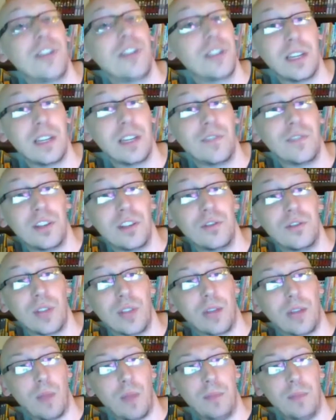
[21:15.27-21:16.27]
can even use
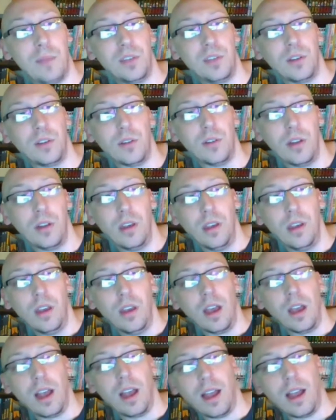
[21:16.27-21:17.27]
like Webtoon
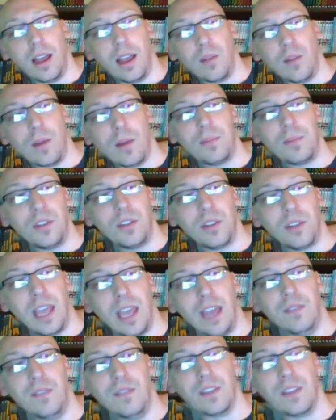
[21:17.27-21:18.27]
and Webtoon
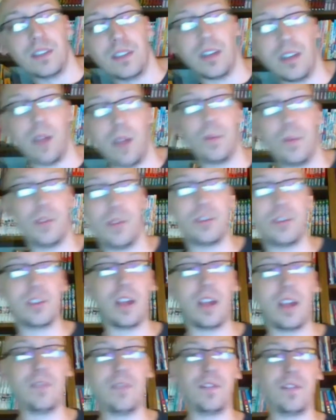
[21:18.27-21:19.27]
Canvas to upload your
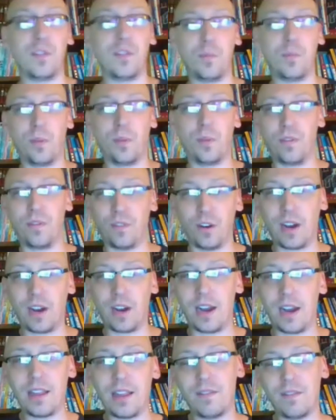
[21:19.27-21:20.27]
stuff if you prefer
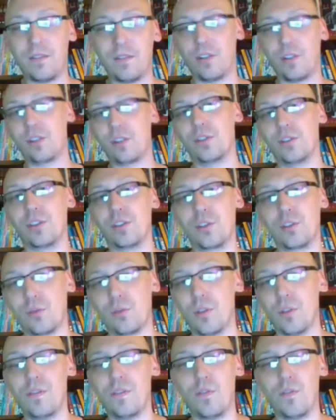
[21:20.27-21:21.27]
kind of that vertical
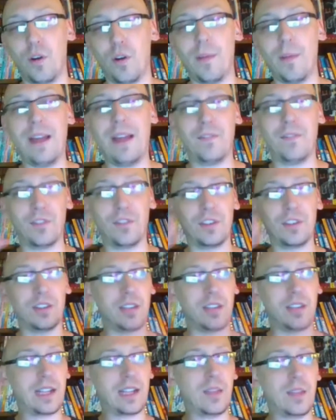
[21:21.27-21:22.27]
scroll format versus
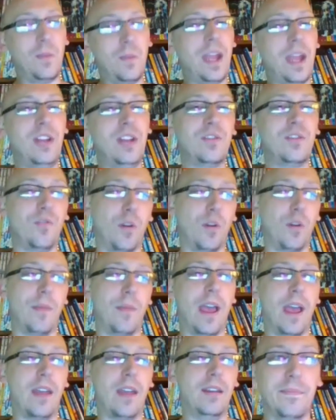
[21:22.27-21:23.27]
like the page
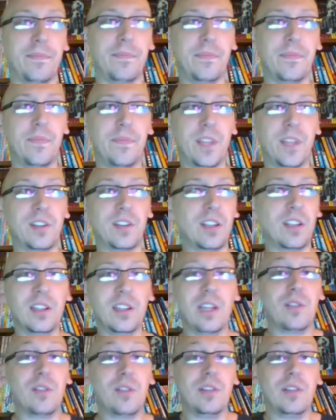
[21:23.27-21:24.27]
format. There's
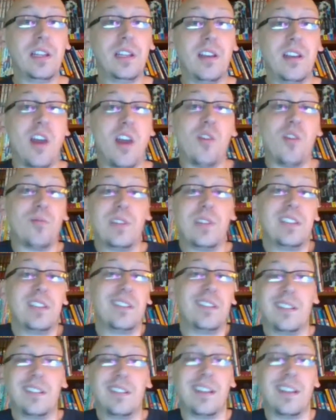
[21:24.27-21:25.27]
literally no
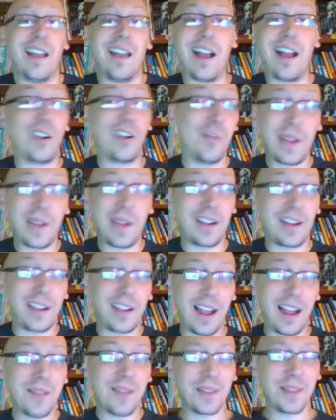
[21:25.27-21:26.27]
reason to not go make a
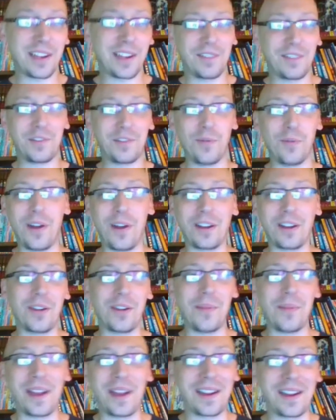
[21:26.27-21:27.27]
comic if you want to go
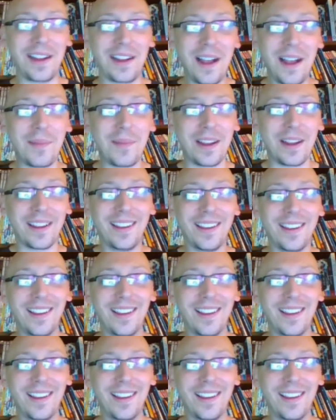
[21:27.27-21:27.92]
make a comic,